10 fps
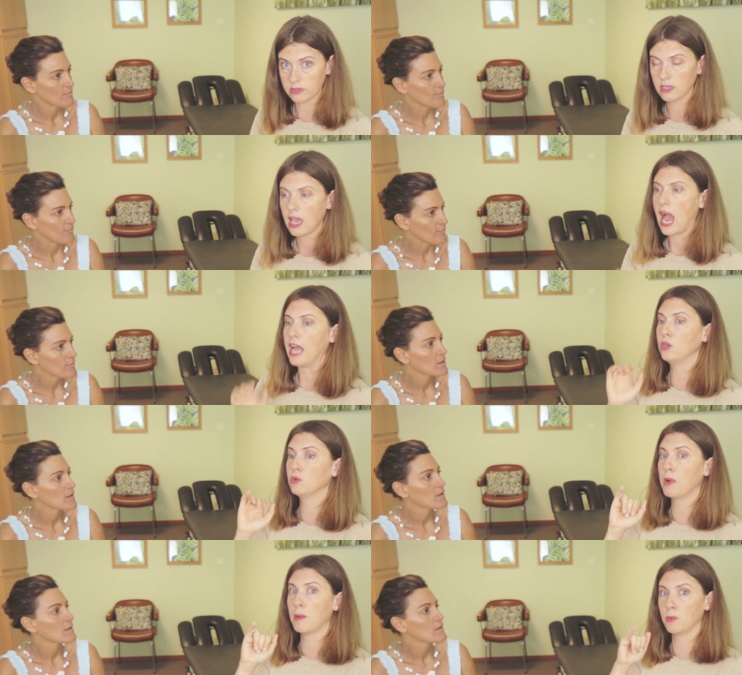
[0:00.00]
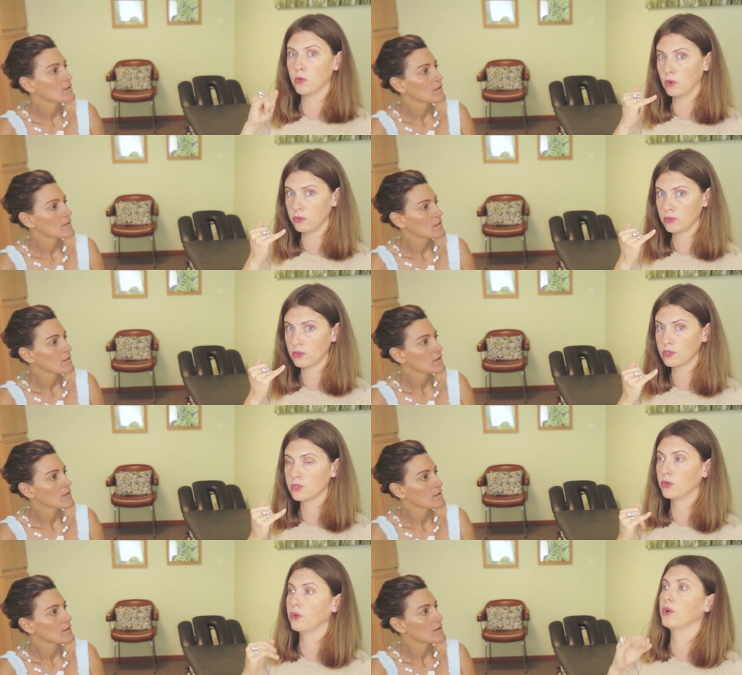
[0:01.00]
Speaker 1: mm -hmm. and you would pop one under the
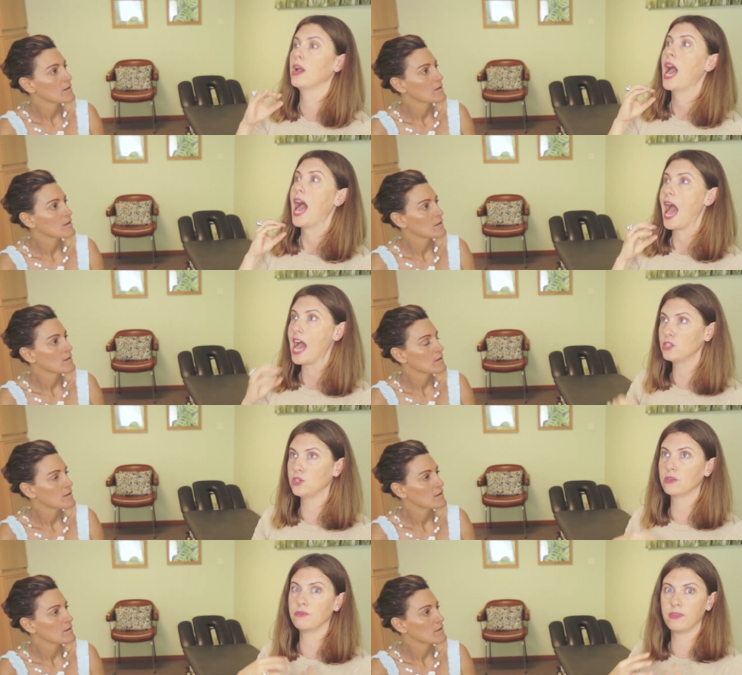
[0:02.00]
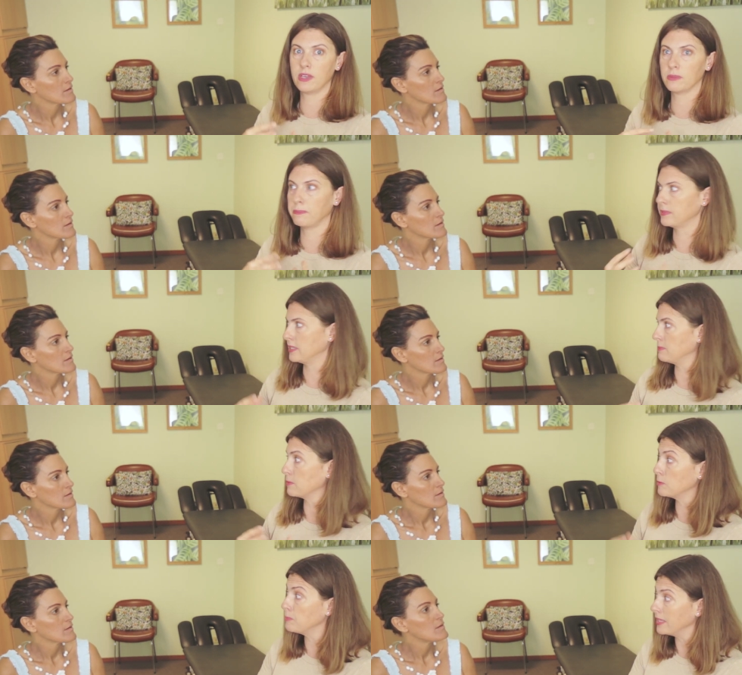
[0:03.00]
tongue as you can feel the symptoms
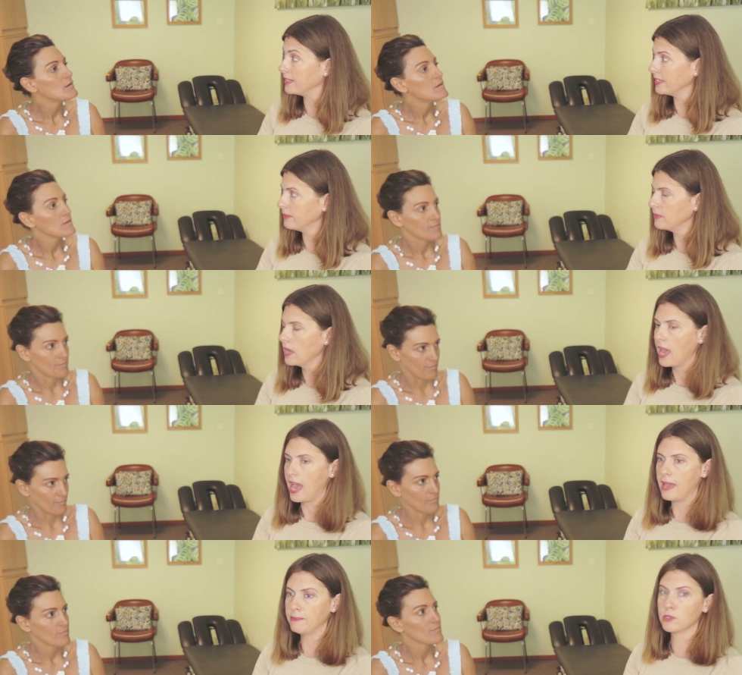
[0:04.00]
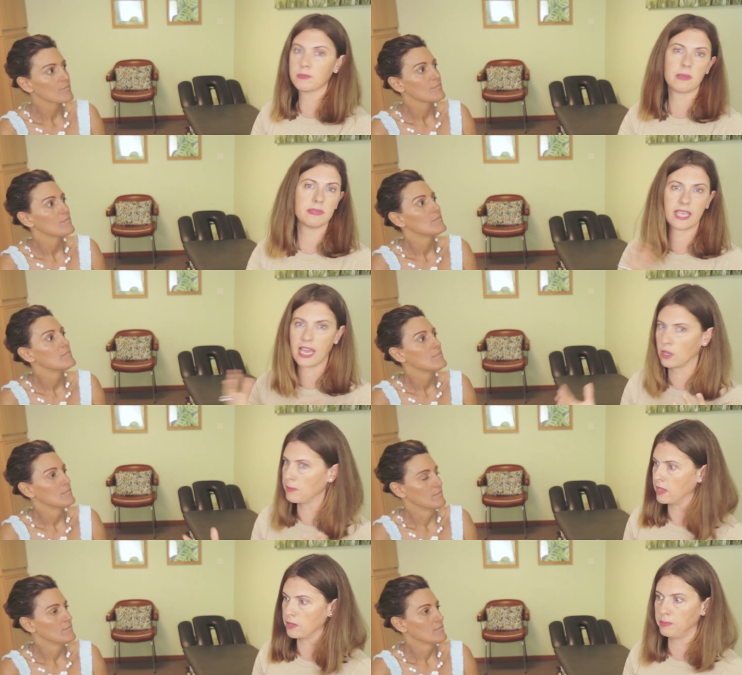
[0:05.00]
building, um, sometimes they can come out of
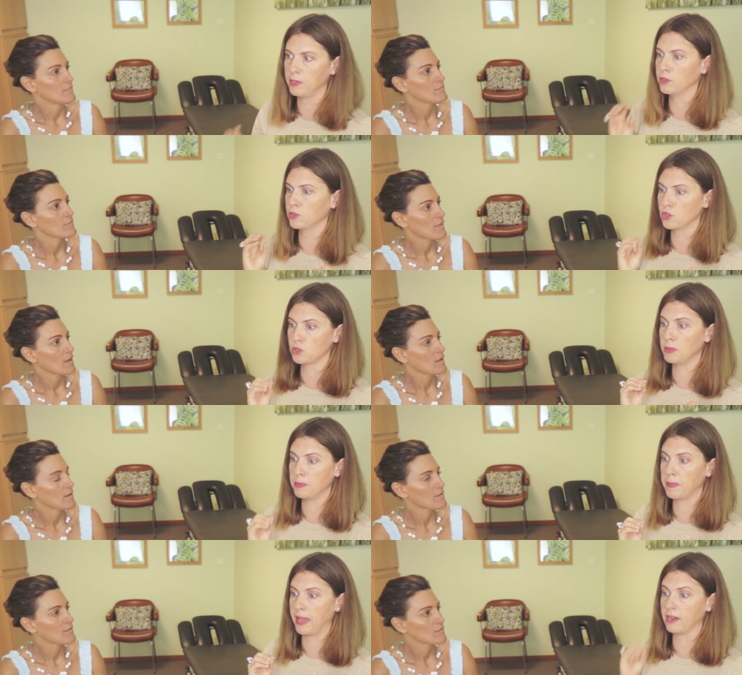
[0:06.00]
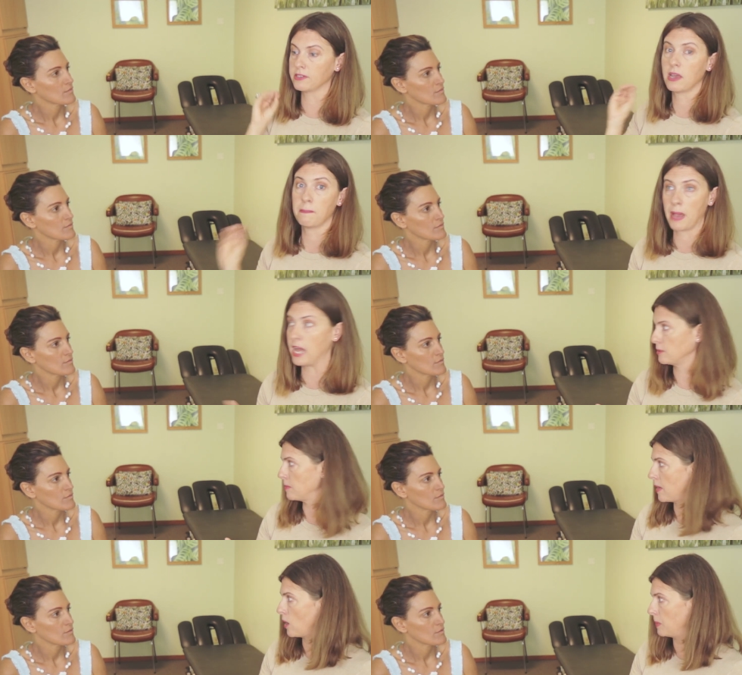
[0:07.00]
the blue. So just be prepared. Pass me my
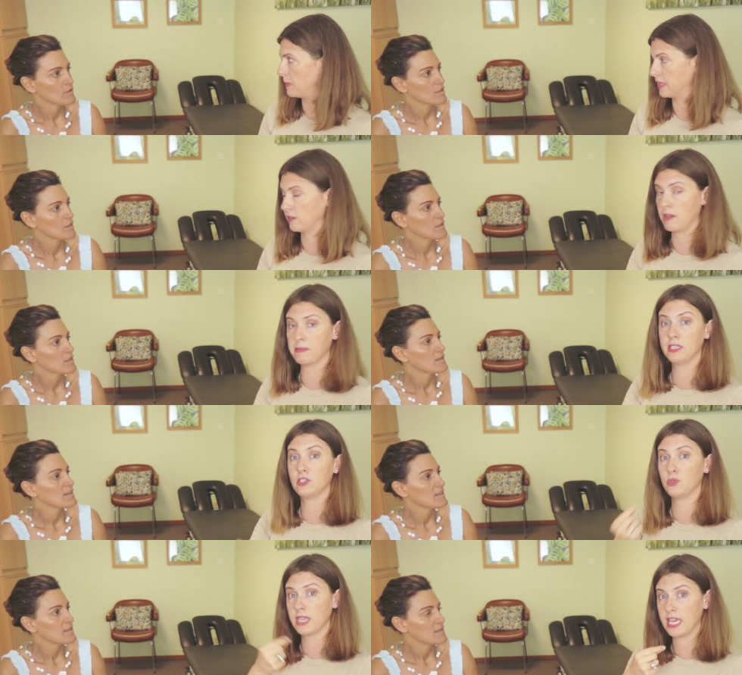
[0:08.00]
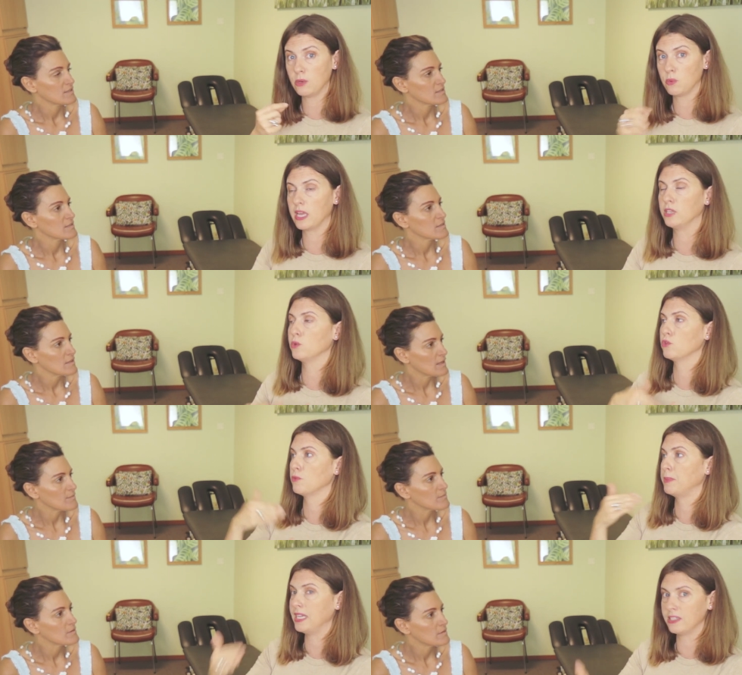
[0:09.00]
homeopathic remedies. You take one and you would yeah.
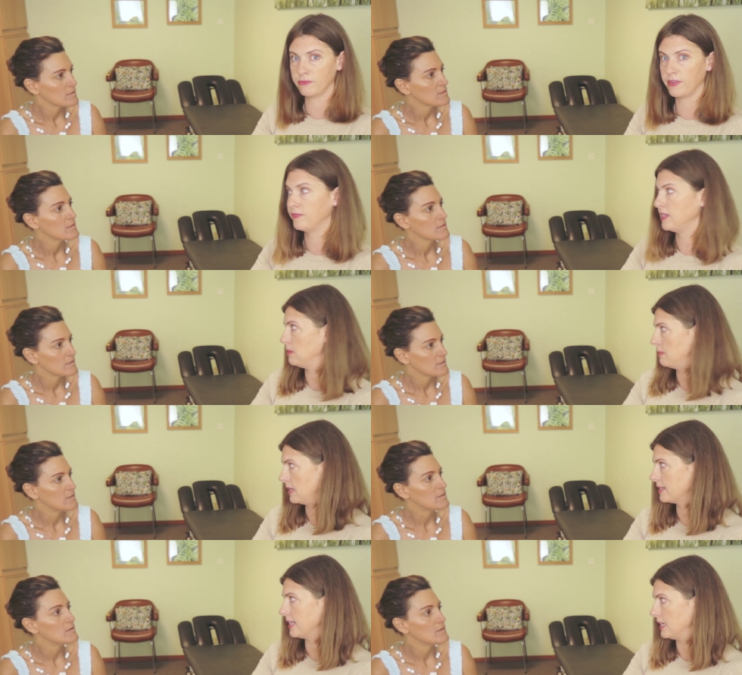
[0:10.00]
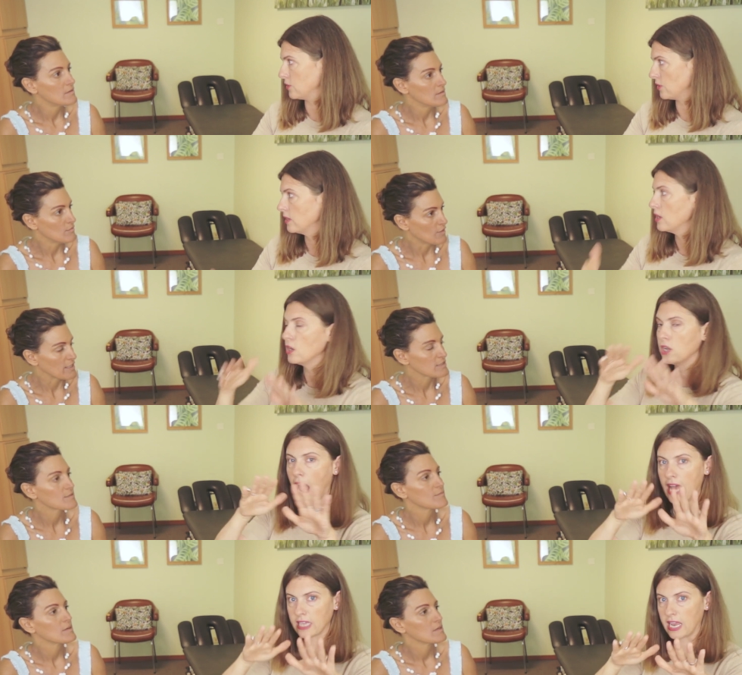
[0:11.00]
repeat it 15 minutes later. Right.
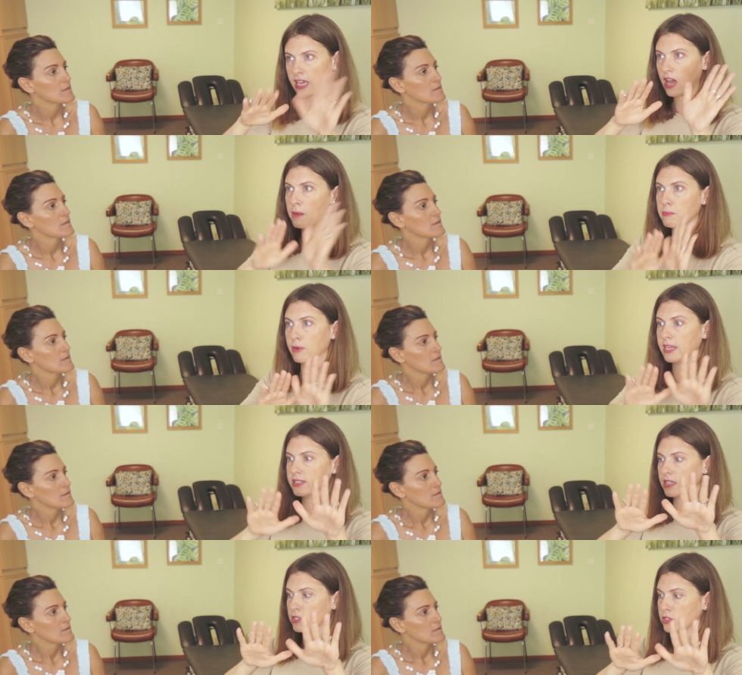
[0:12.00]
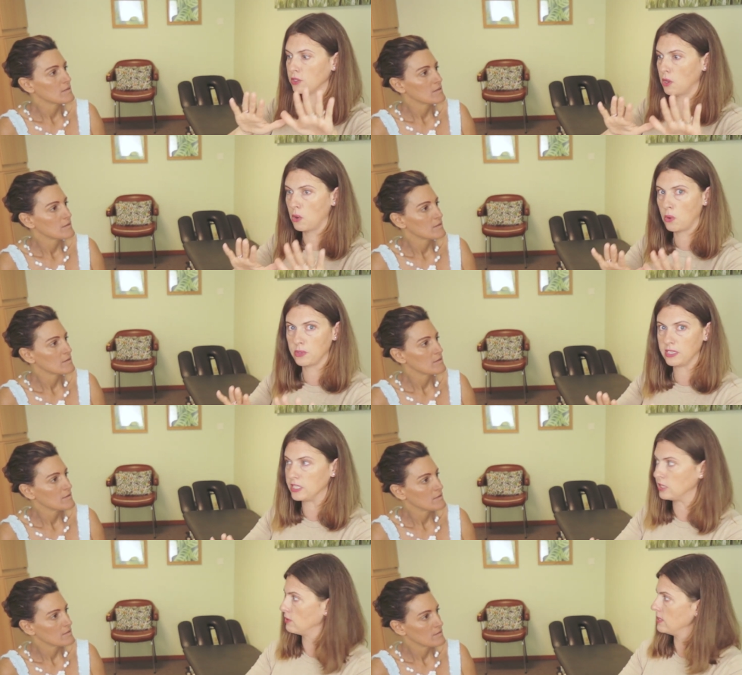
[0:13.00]
And, it kind of brings it slowly
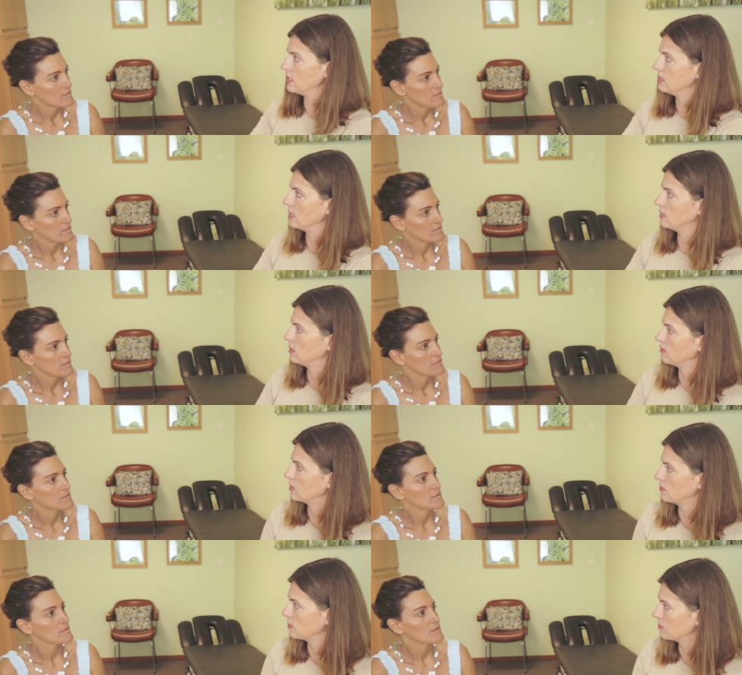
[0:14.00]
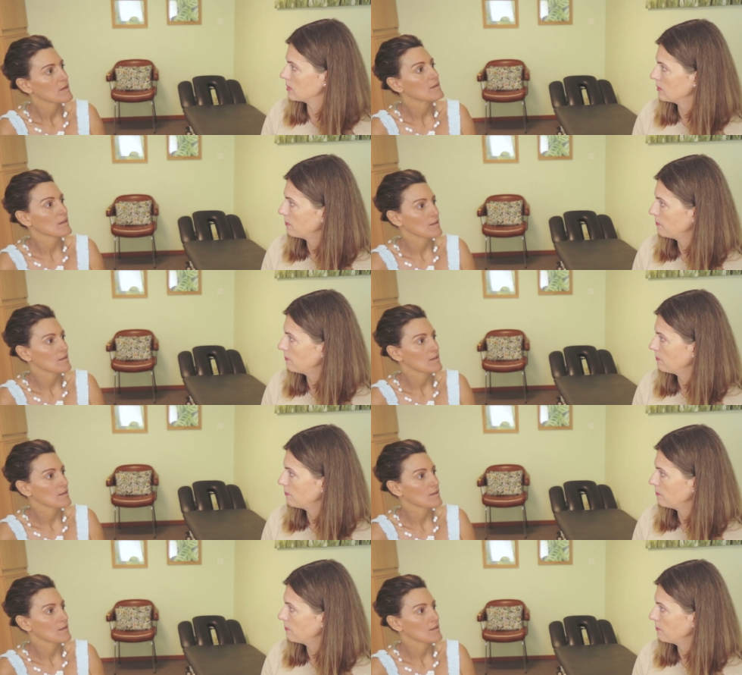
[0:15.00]
decreasing intensity of the symptoms. Okay.